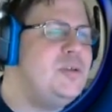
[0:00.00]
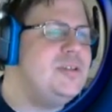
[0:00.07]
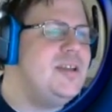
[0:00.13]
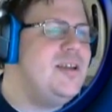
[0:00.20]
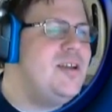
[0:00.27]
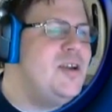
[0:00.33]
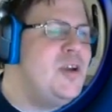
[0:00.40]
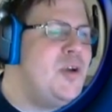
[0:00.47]

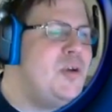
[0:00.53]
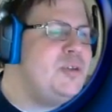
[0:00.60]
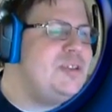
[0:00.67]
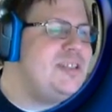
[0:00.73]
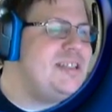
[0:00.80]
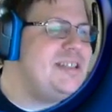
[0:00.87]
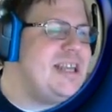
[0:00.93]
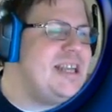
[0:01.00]
Who's this
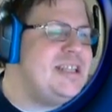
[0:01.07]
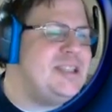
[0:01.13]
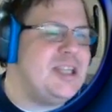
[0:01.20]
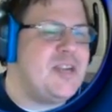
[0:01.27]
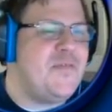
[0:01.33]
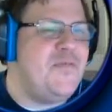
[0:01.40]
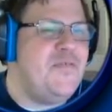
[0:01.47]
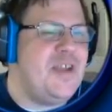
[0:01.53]
Ishik
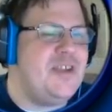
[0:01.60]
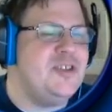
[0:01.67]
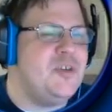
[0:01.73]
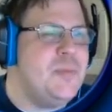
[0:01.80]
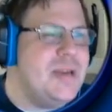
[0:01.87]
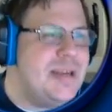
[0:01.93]
Fisherman guy?